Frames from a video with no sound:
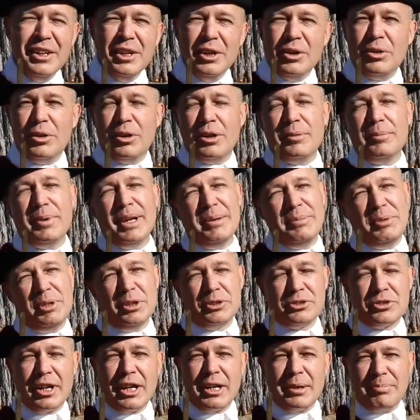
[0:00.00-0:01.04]
or maybe he'll
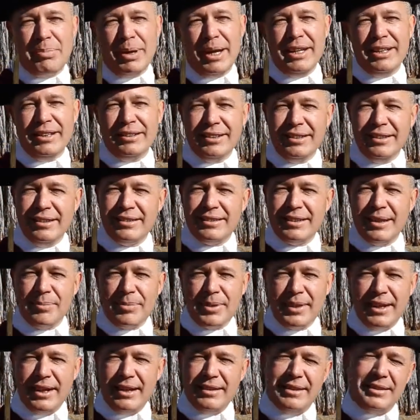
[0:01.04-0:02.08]
try to pay you a little
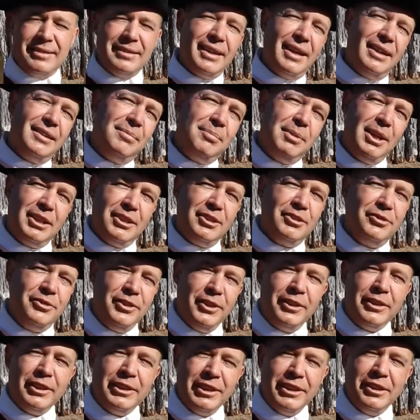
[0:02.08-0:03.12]
something on the side to make his
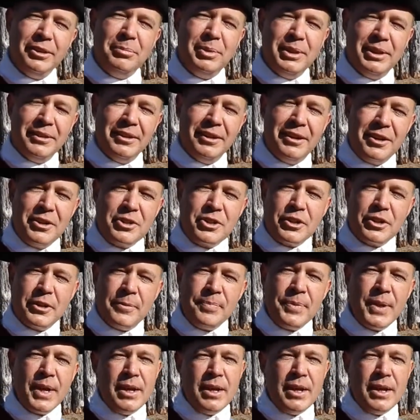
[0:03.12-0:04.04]
field a little bit larger.